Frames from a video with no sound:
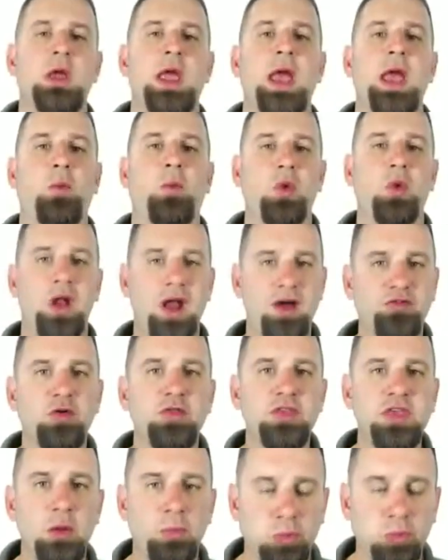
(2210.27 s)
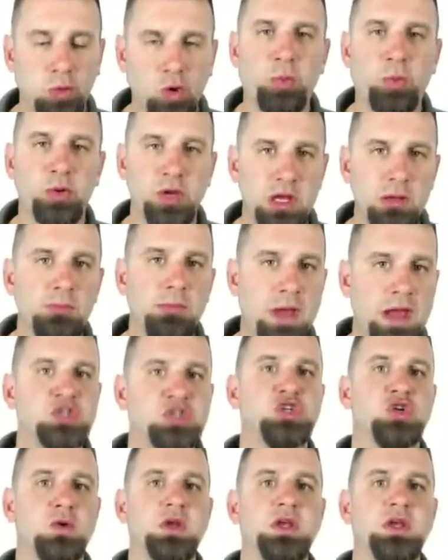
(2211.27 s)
And whatever the appropriate measure